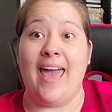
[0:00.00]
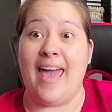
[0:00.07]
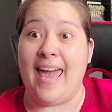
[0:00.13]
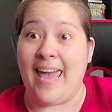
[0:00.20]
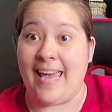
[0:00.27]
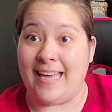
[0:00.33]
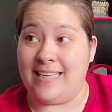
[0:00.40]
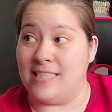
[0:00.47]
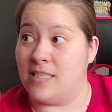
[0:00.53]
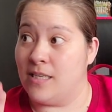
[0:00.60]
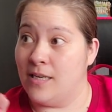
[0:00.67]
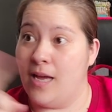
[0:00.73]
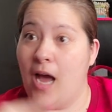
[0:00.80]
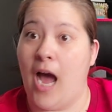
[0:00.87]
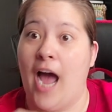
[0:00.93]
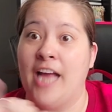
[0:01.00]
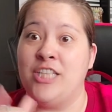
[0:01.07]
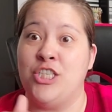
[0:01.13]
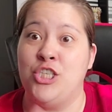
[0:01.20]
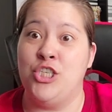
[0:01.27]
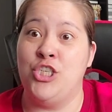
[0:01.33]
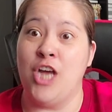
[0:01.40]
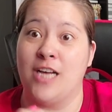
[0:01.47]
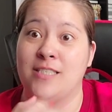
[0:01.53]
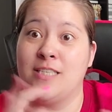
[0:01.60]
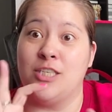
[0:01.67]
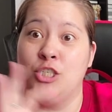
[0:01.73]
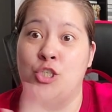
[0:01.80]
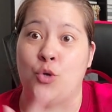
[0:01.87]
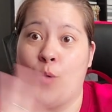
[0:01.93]
And I
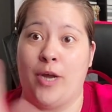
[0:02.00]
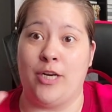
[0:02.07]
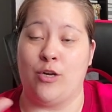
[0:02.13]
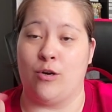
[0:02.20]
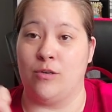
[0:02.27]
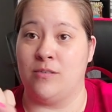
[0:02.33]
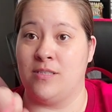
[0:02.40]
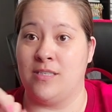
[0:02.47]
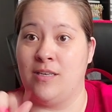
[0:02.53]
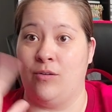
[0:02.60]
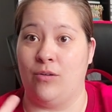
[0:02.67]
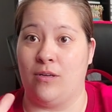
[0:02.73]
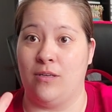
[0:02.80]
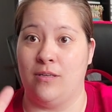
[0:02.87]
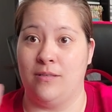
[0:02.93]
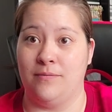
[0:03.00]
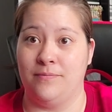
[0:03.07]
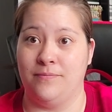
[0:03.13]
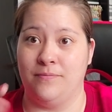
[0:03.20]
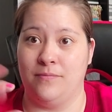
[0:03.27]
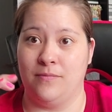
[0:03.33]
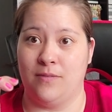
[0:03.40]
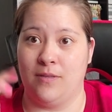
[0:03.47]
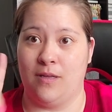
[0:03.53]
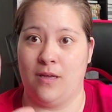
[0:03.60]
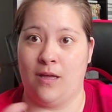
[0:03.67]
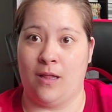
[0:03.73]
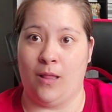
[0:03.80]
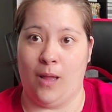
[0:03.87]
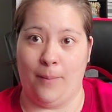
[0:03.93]
just joined her silk
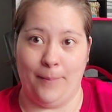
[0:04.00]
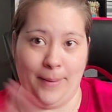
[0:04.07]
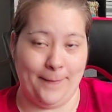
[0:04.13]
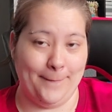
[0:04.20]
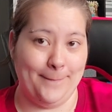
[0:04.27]
club.